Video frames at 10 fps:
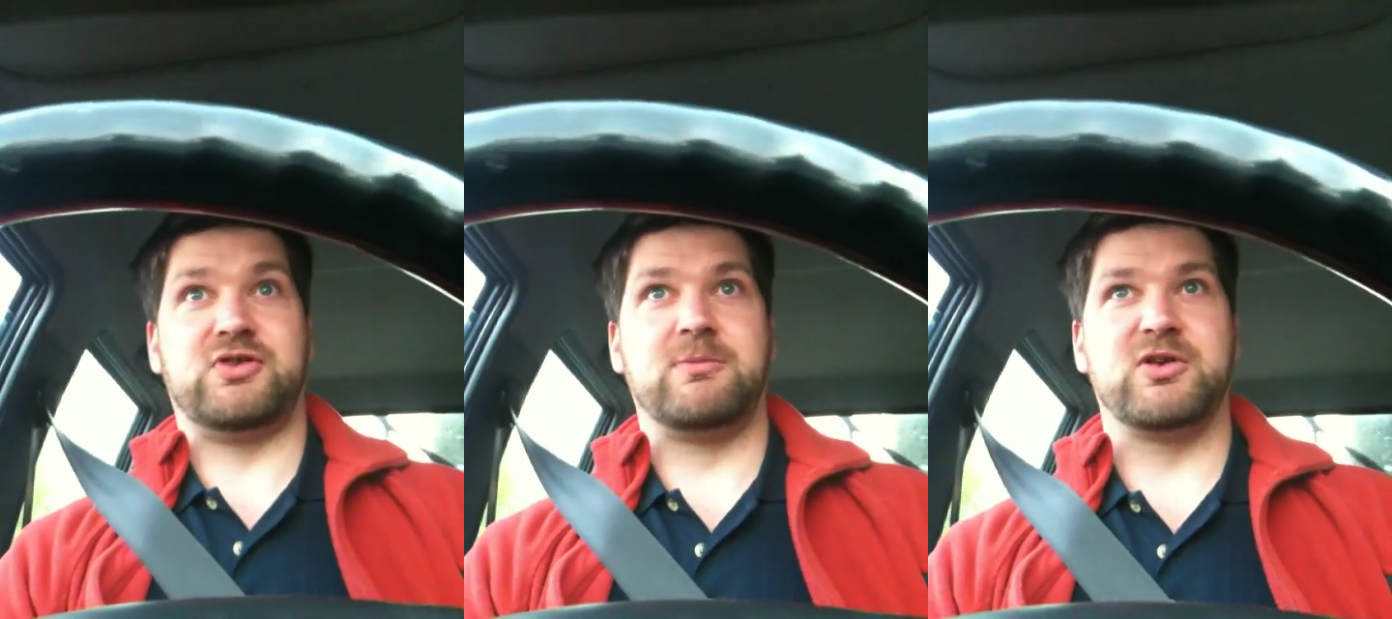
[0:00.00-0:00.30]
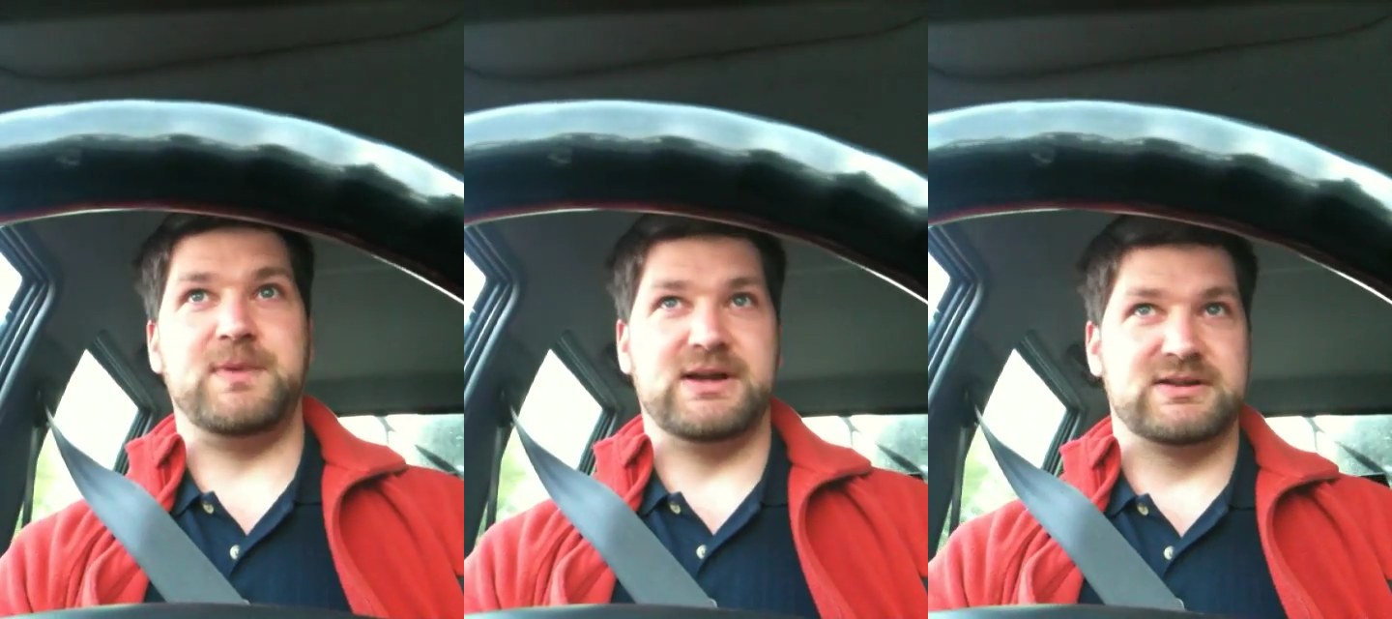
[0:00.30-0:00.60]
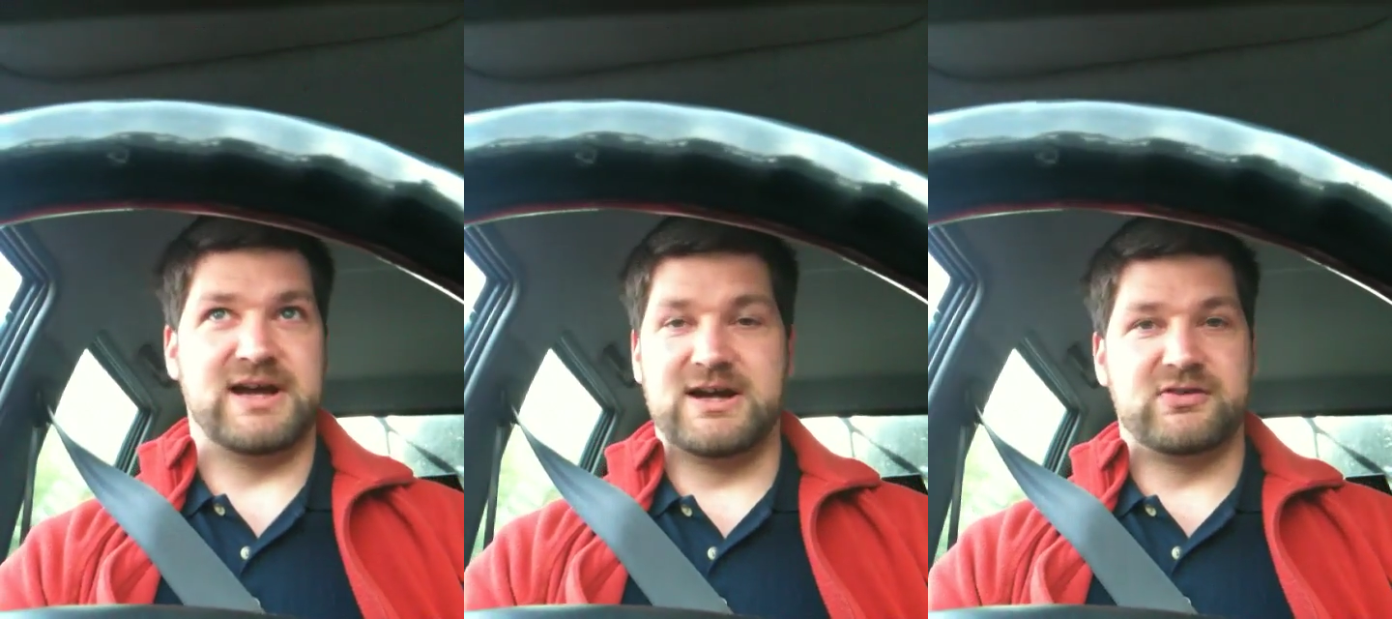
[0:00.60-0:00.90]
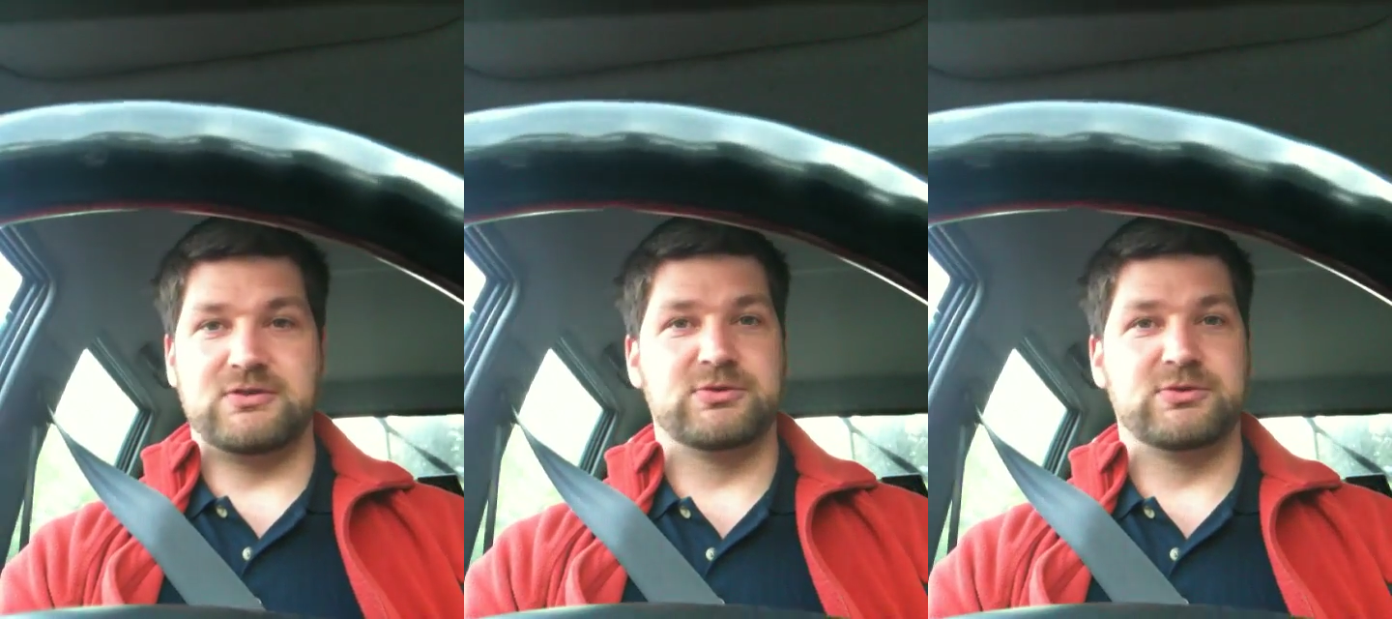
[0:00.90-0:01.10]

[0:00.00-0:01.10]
somehow speak in tongues.